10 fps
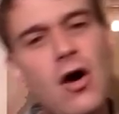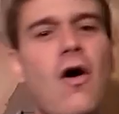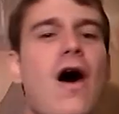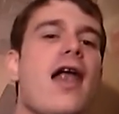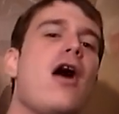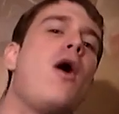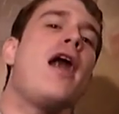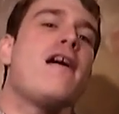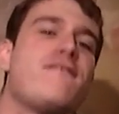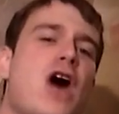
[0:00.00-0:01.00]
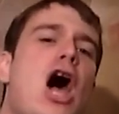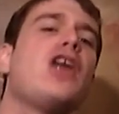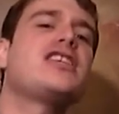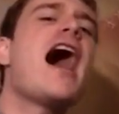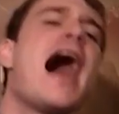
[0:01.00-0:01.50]
what a
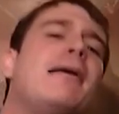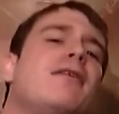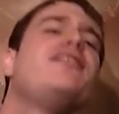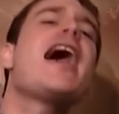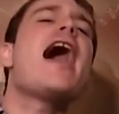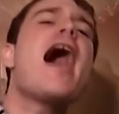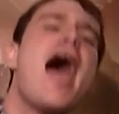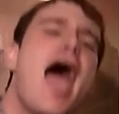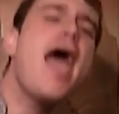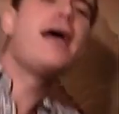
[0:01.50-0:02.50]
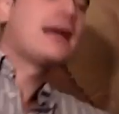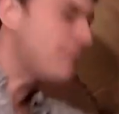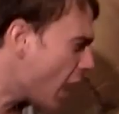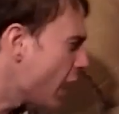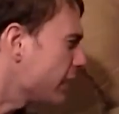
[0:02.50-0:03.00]
wonderful time of day.
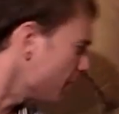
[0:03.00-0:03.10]
Come on,